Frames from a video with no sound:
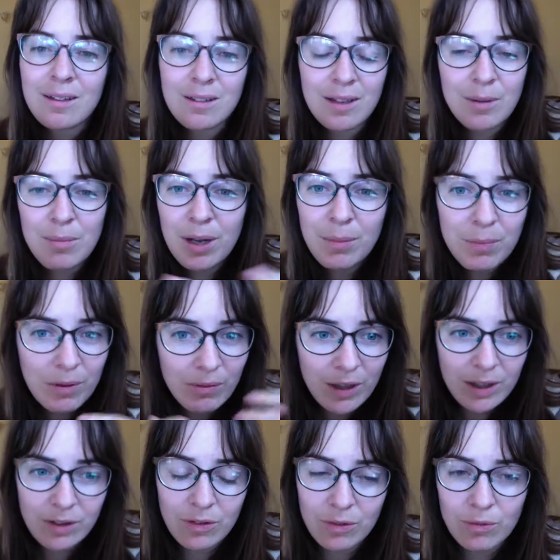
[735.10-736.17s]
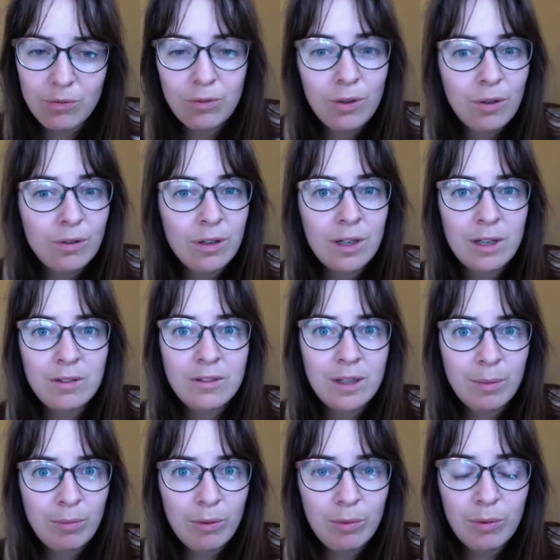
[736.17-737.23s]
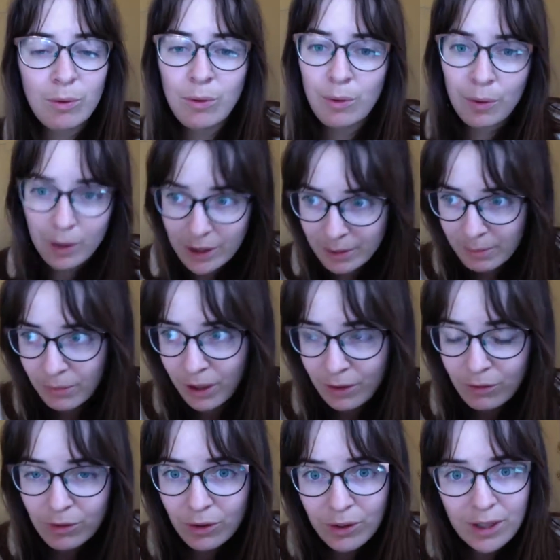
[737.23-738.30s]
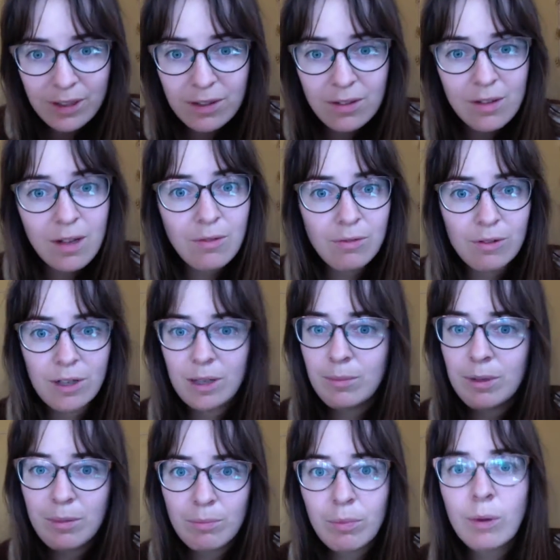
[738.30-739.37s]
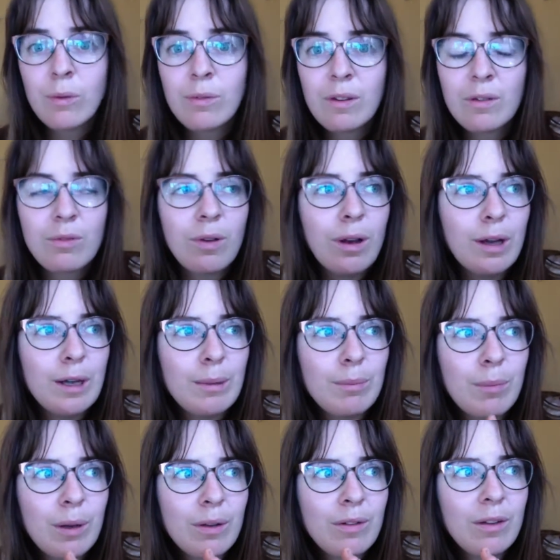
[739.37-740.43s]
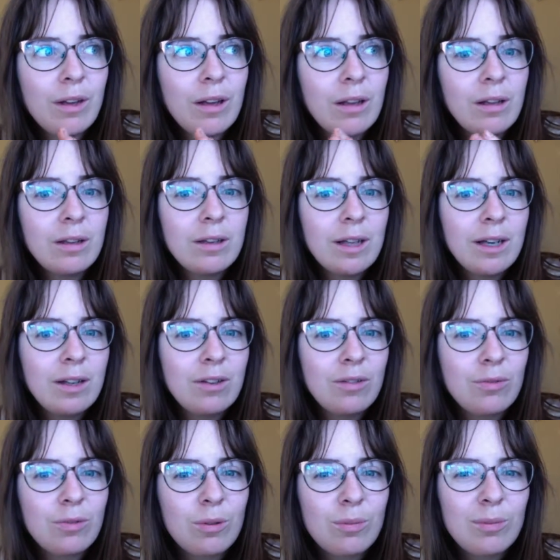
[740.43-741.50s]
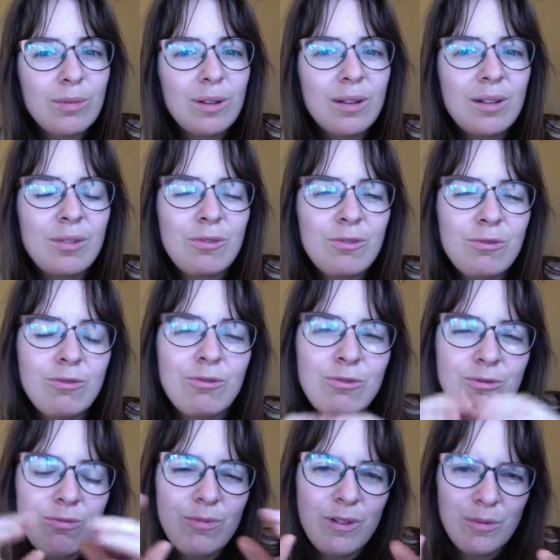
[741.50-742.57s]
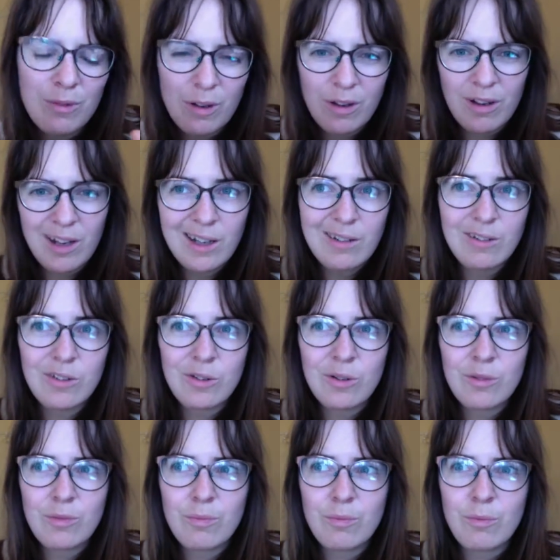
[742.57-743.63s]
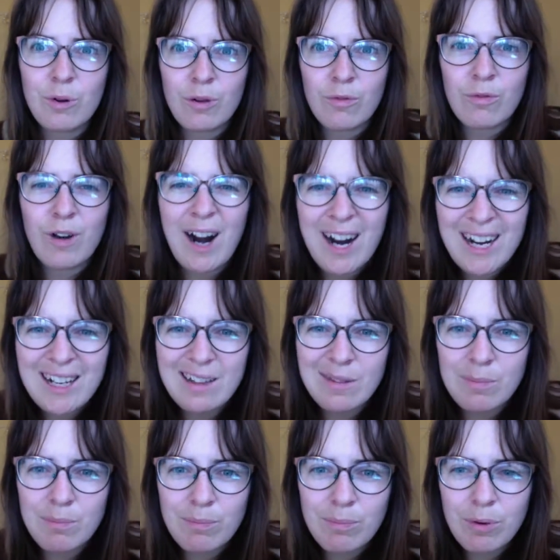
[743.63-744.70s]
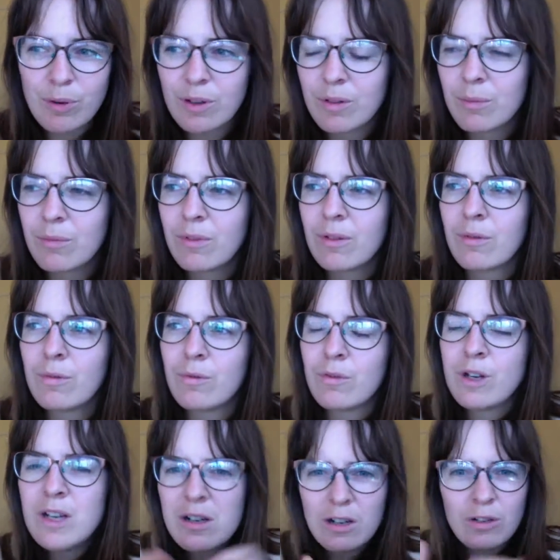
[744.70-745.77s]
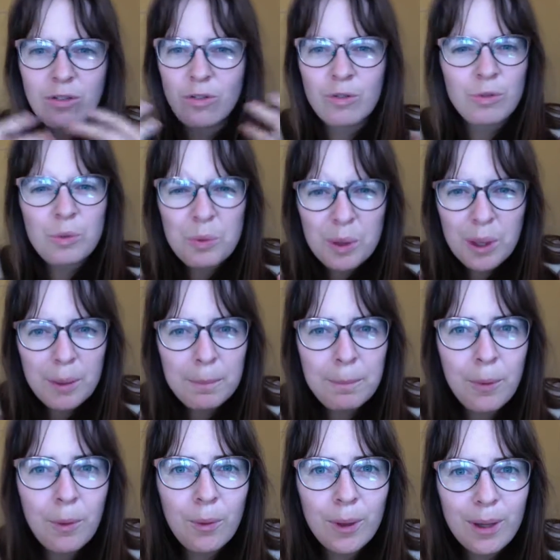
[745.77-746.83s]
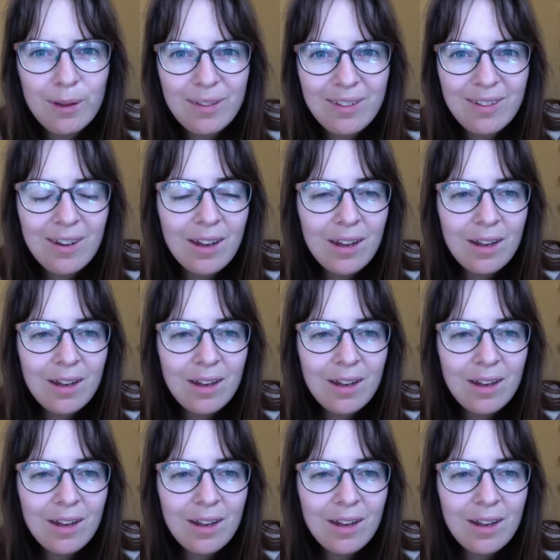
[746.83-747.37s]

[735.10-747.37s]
they might be ready to follow the next step with her, or they might feel that it's not for them, and both is fine. But then it's from a sort of more right point, a freer, a truer point,